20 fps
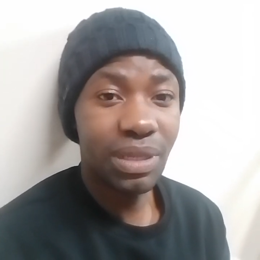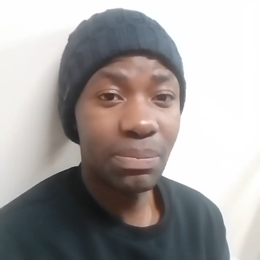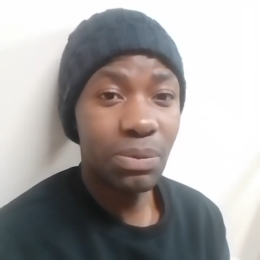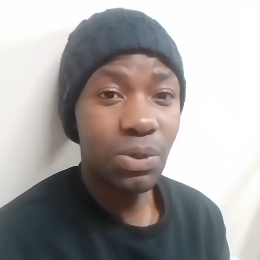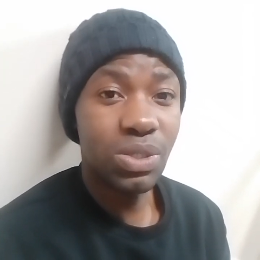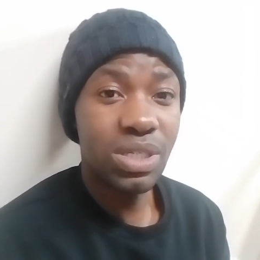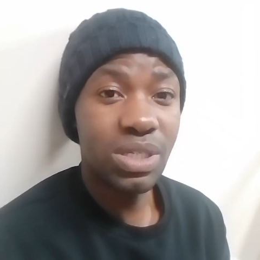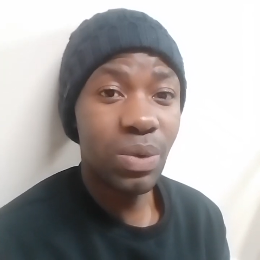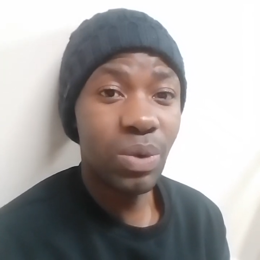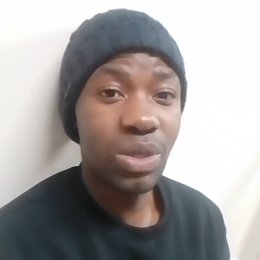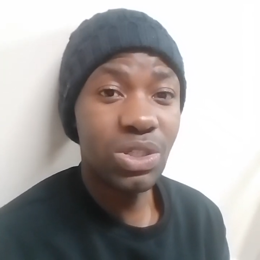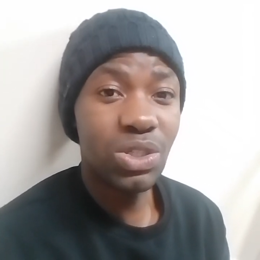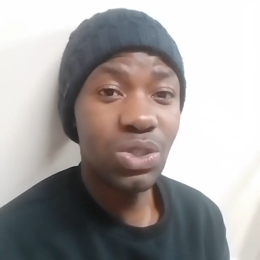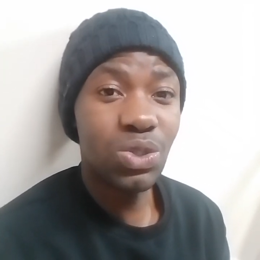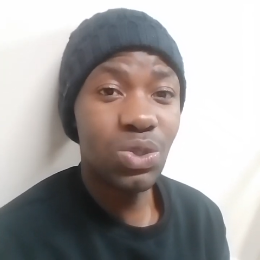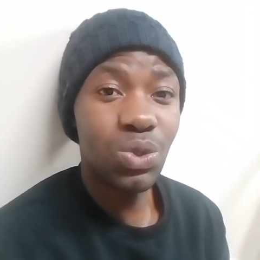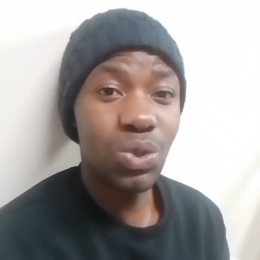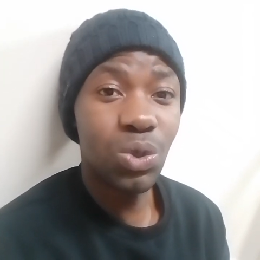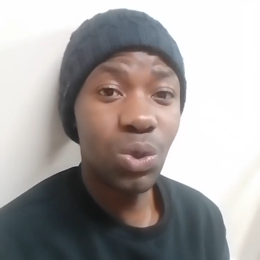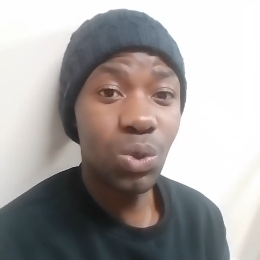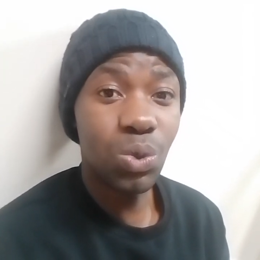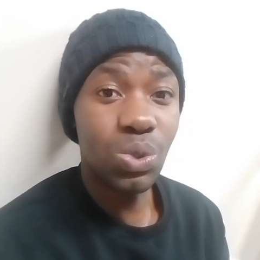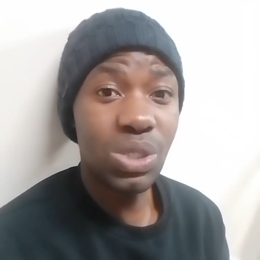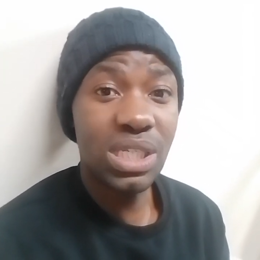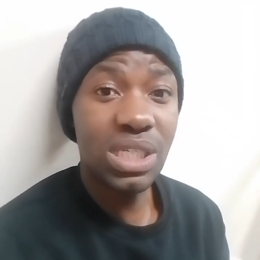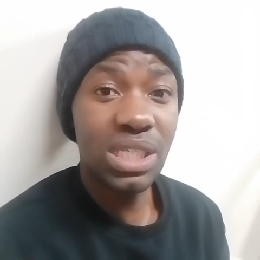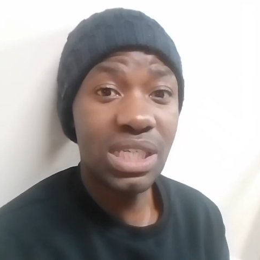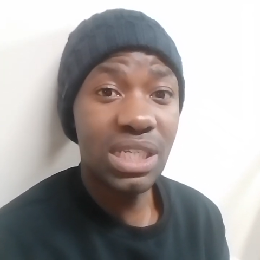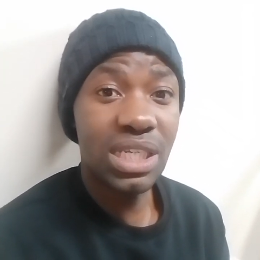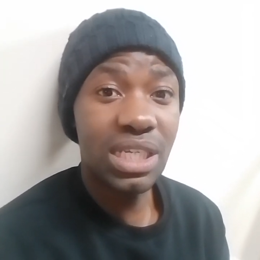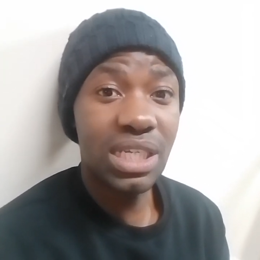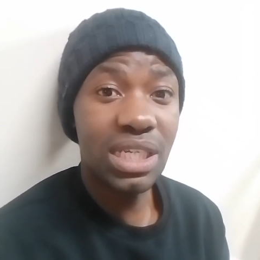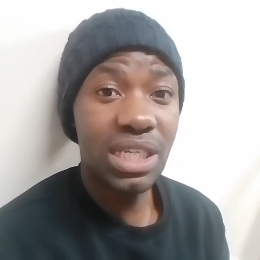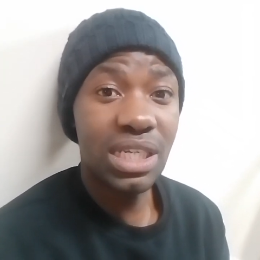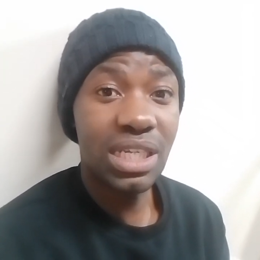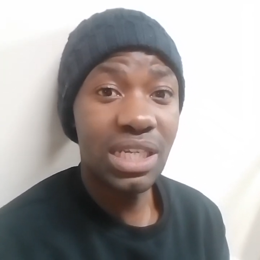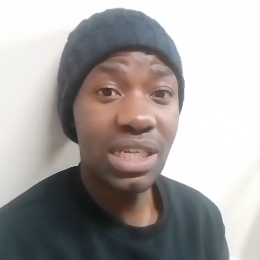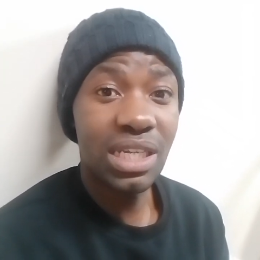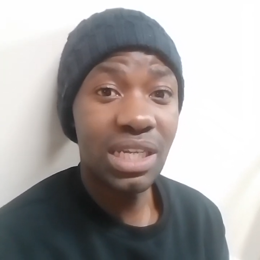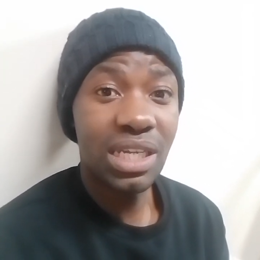because I wanted to go see
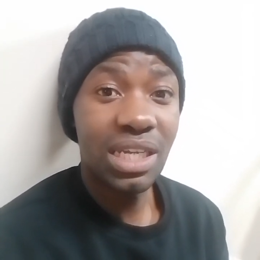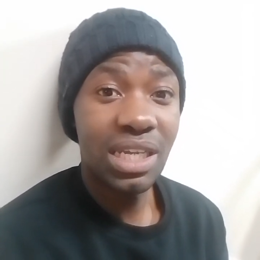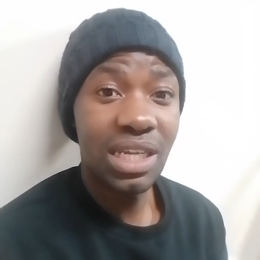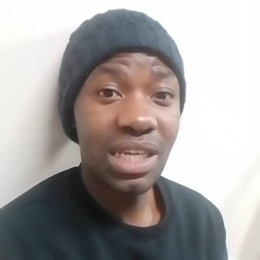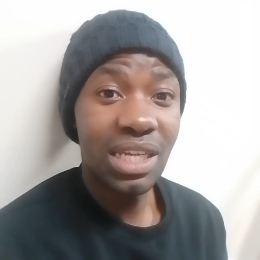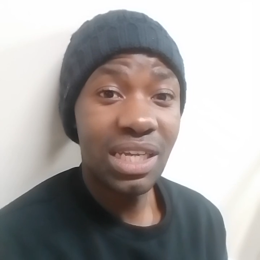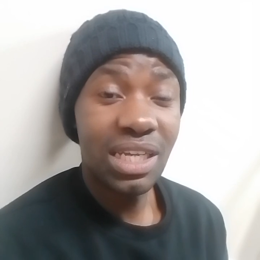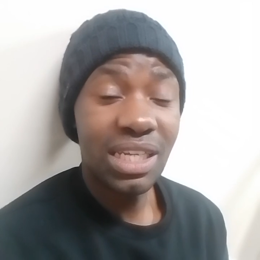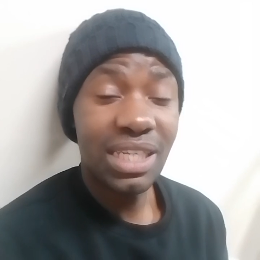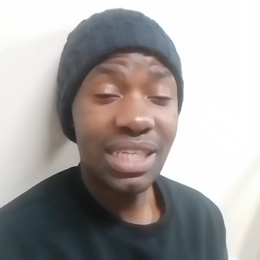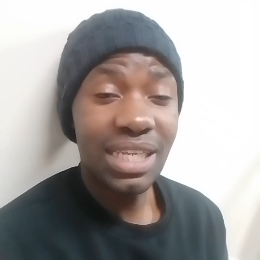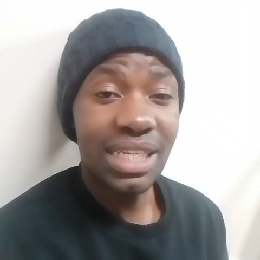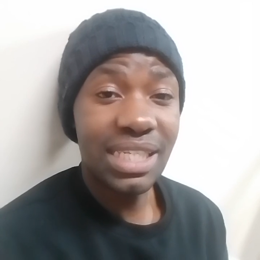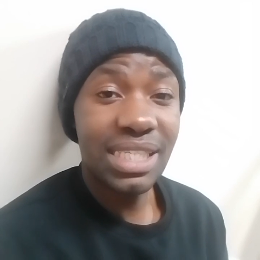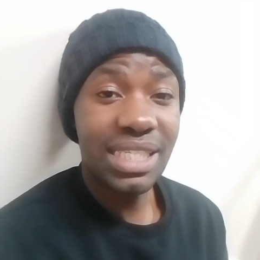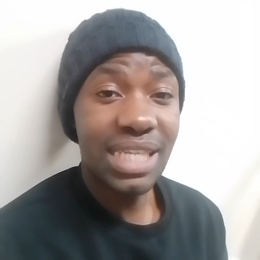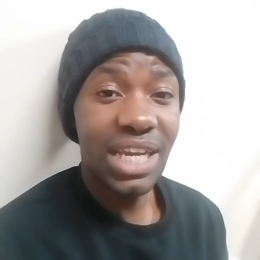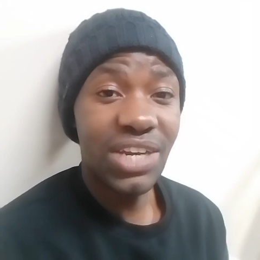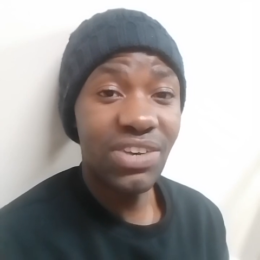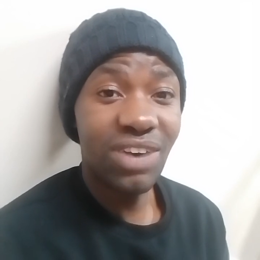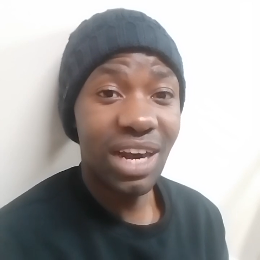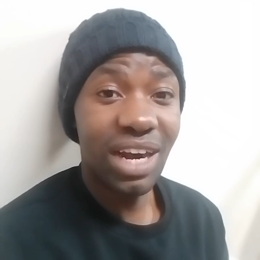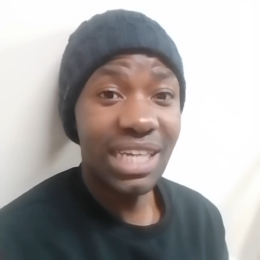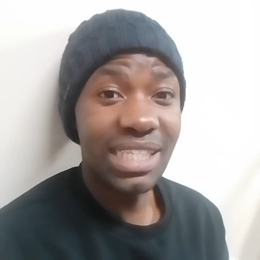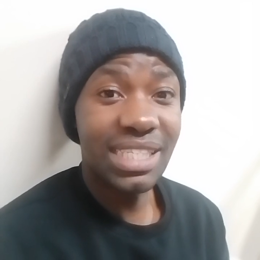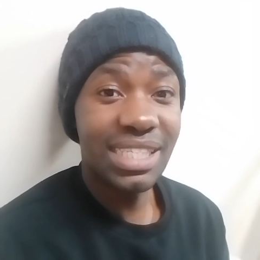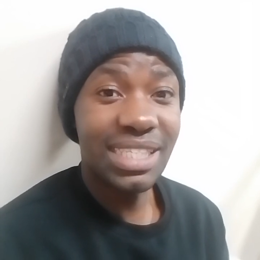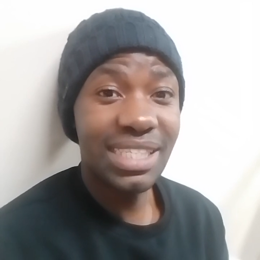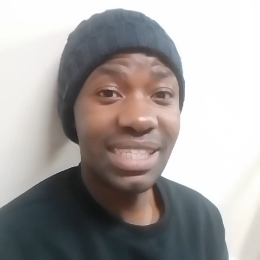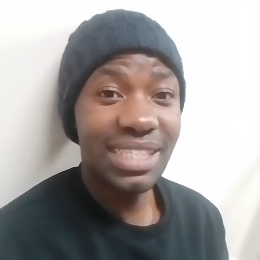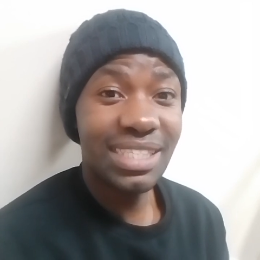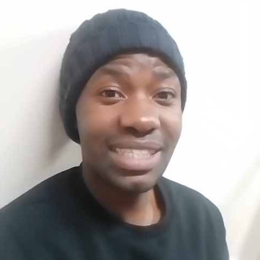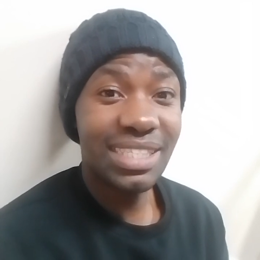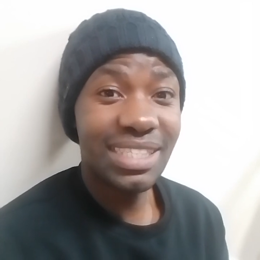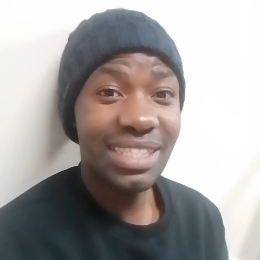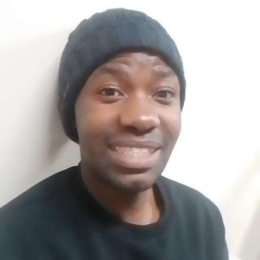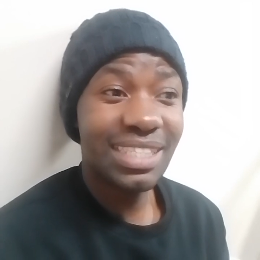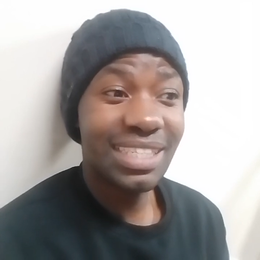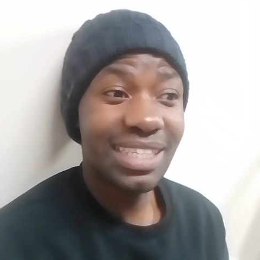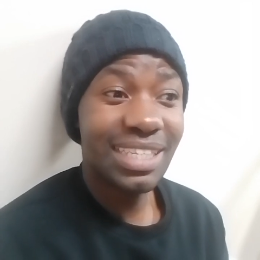the
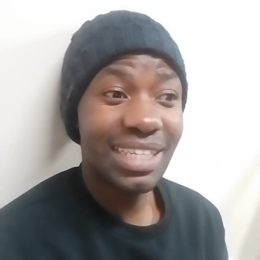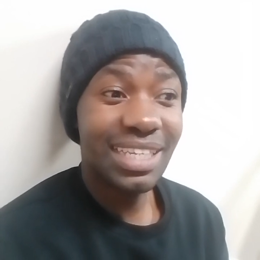sunrise